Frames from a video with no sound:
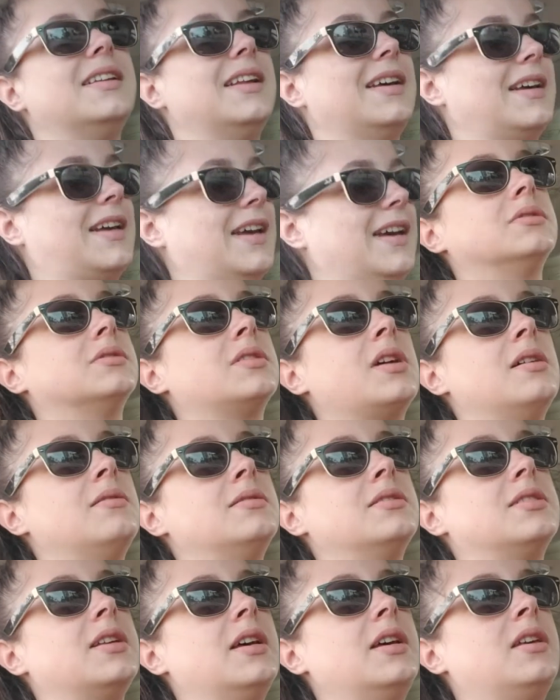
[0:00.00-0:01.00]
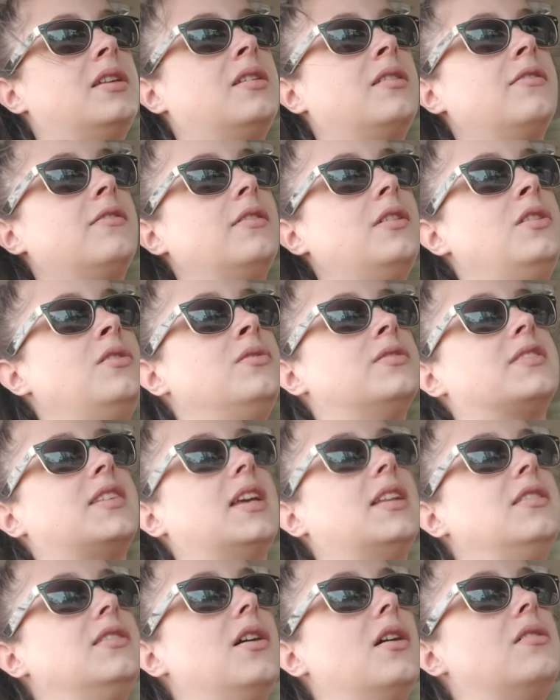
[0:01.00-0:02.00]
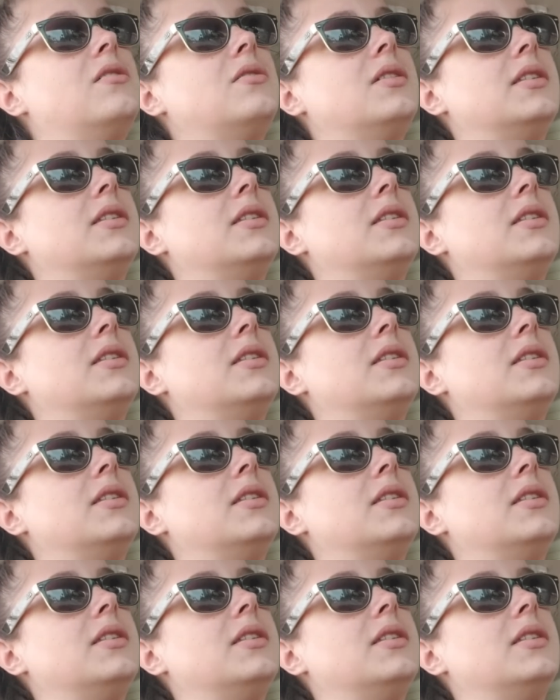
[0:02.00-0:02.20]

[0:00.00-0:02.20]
Like, I was like, you said no,